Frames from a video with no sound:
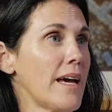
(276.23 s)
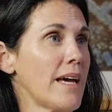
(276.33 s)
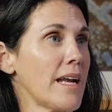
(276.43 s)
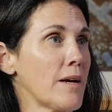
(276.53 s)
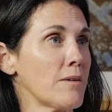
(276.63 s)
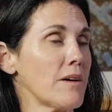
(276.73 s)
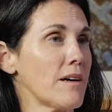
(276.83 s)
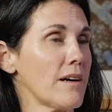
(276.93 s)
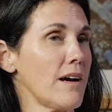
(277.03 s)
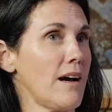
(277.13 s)
And
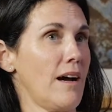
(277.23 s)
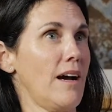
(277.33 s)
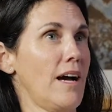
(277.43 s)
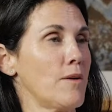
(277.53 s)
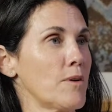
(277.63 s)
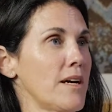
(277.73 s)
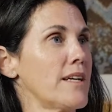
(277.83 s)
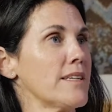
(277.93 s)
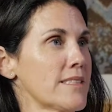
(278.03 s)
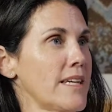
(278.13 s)
I would
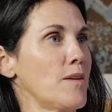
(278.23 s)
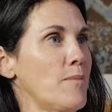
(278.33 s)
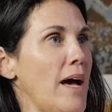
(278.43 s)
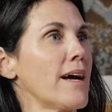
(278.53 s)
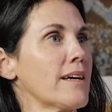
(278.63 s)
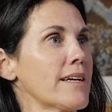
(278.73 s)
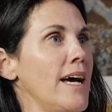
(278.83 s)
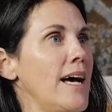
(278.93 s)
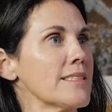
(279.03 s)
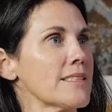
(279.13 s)
kind of stand back
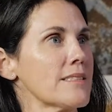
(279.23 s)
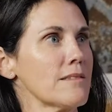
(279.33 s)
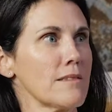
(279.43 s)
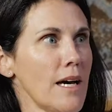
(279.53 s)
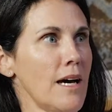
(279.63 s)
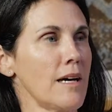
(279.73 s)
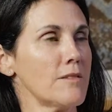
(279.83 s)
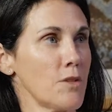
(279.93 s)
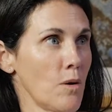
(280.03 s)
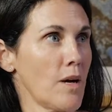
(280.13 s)
aghast.
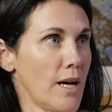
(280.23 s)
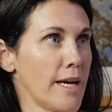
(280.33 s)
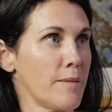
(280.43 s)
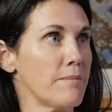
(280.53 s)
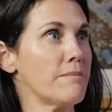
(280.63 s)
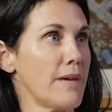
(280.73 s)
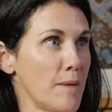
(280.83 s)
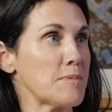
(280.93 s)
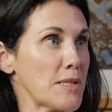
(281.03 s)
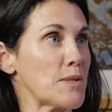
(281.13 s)
No, I am
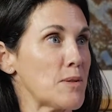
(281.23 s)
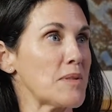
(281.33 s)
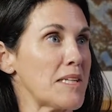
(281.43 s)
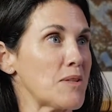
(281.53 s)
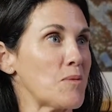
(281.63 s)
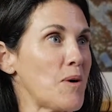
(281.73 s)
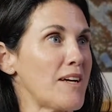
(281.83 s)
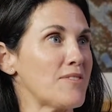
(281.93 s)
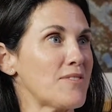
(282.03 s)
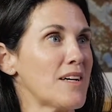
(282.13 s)
absolutely the
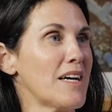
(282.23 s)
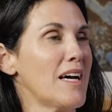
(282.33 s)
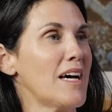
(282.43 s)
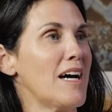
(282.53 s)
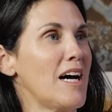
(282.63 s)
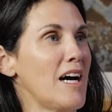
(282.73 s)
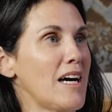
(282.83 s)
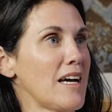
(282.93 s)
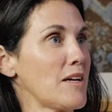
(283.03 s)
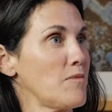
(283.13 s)
wife. I
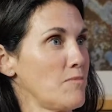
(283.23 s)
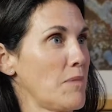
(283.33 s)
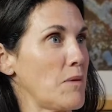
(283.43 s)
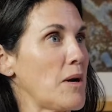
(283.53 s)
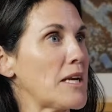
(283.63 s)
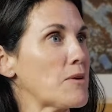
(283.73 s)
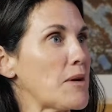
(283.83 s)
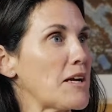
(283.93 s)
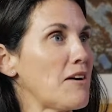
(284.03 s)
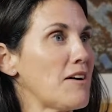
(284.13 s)
had my wedding
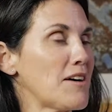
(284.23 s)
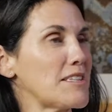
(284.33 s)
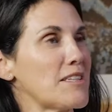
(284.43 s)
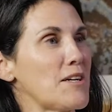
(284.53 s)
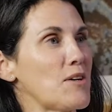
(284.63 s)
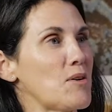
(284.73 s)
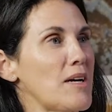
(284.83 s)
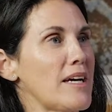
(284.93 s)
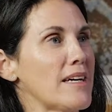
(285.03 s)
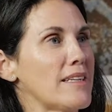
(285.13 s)
ring on,
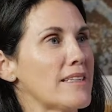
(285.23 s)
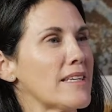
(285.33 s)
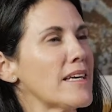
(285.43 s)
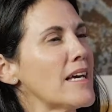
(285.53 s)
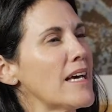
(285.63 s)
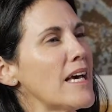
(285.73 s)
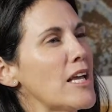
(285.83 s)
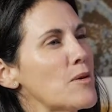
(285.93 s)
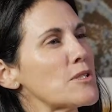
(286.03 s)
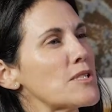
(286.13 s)
and
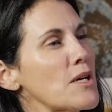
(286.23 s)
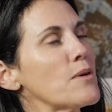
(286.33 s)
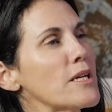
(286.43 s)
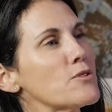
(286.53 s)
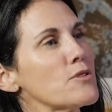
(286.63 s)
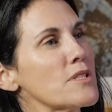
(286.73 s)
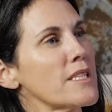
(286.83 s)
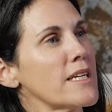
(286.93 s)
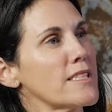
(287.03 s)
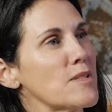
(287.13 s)
it was so
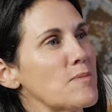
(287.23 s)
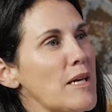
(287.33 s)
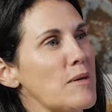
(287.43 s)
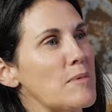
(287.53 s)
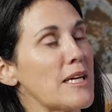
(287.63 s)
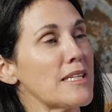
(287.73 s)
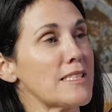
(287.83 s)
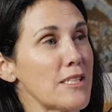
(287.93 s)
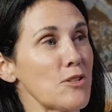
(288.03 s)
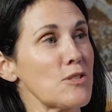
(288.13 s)
interesting to me
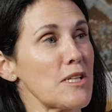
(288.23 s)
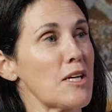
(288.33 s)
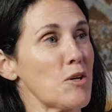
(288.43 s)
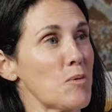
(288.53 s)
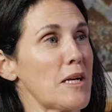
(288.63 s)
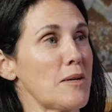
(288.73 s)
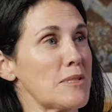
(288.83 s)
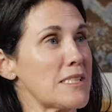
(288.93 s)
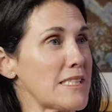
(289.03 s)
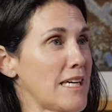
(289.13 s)
because years later when I
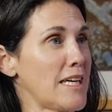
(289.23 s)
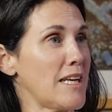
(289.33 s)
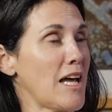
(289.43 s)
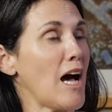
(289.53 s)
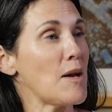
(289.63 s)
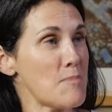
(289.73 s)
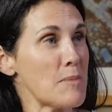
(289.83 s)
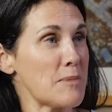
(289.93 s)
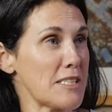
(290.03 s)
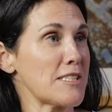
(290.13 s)
was thin, I
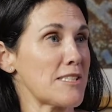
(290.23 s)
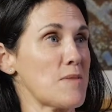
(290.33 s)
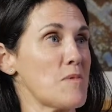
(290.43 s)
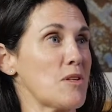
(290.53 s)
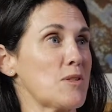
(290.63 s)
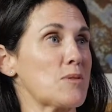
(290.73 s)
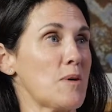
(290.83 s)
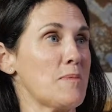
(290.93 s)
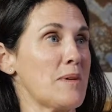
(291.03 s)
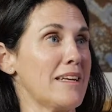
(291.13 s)
bumped into some of those
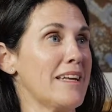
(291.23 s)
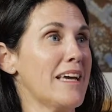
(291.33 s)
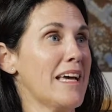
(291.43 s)
women,